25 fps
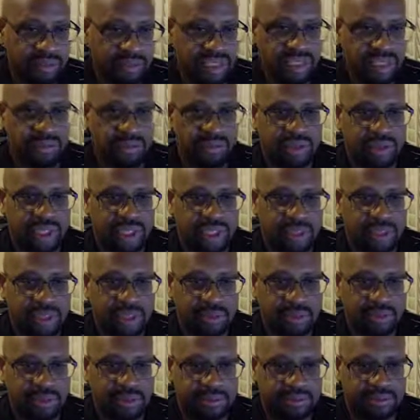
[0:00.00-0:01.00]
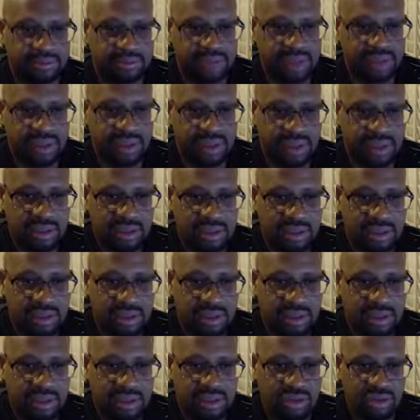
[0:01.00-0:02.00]
it ran up.
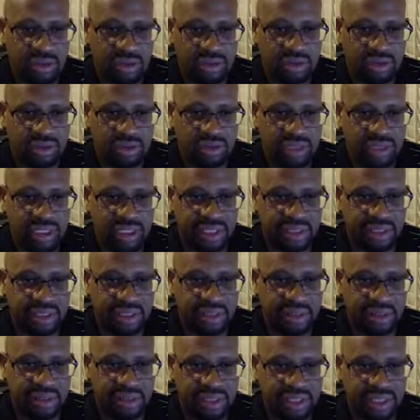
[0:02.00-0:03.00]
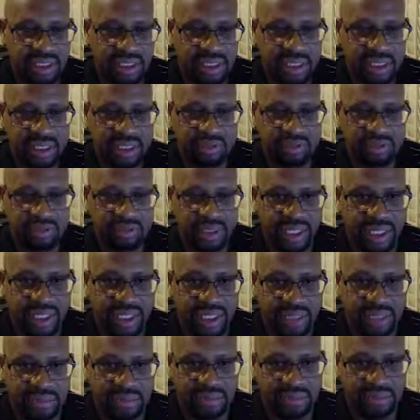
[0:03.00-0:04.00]
Crossover here, it ran
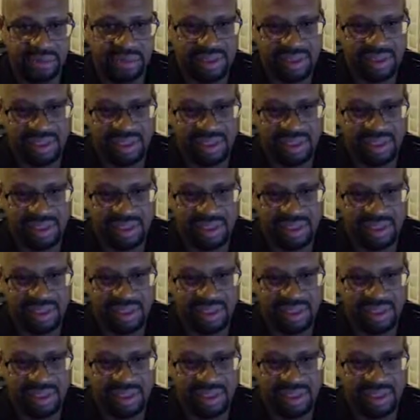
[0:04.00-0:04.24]
up.